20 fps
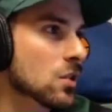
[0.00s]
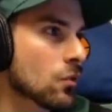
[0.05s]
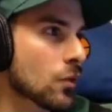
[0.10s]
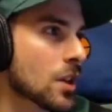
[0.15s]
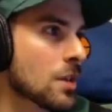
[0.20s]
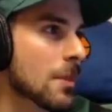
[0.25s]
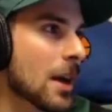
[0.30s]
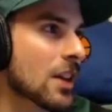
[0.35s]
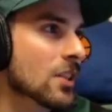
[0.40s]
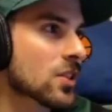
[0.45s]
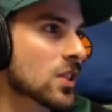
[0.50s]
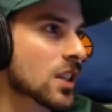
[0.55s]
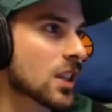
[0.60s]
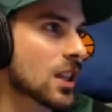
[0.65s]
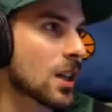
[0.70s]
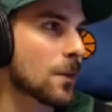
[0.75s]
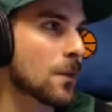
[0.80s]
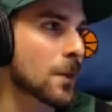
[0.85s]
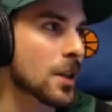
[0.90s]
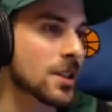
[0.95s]
Rebound
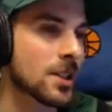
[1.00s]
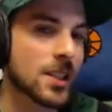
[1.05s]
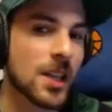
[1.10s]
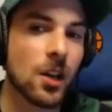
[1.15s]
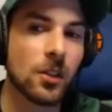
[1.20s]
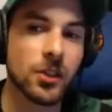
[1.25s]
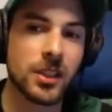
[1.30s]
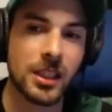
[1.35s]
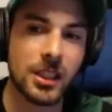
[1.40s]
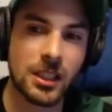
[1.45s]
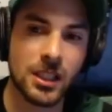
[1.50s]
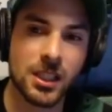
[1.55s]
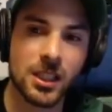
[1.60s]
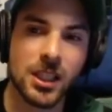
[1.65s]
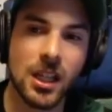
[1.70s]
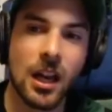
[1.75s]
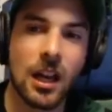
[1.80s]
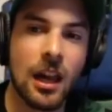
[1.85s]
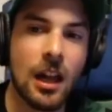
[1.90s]
secure for the Celtics.